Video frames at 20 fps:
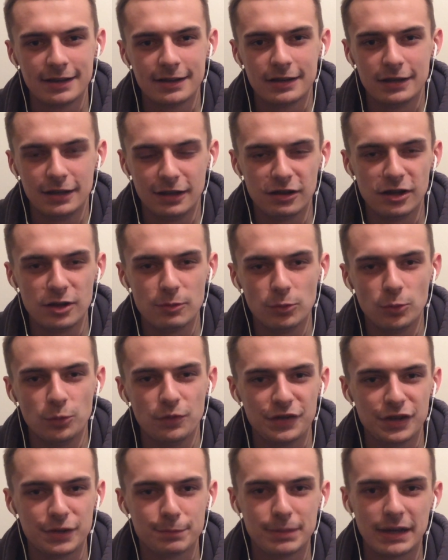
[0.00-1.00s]
liable
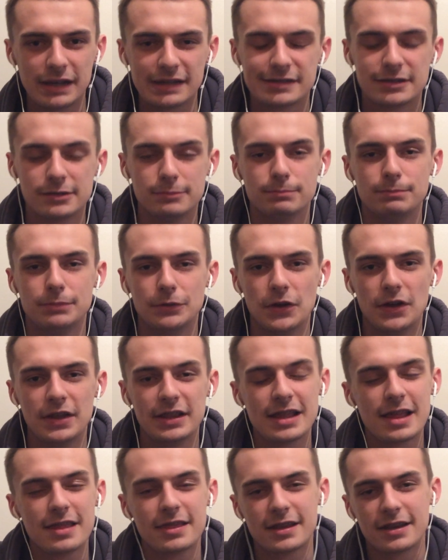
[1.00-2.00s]
with his passing. But in
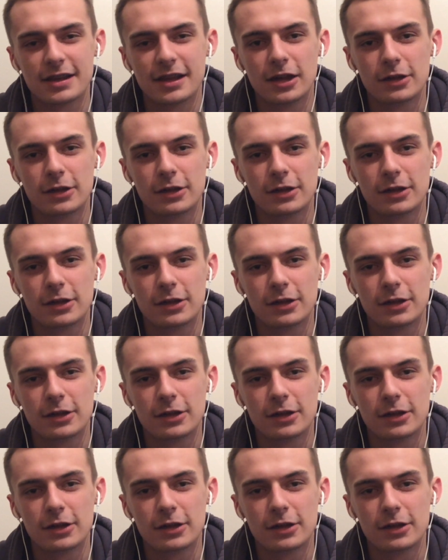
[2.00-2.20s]
the end of the day,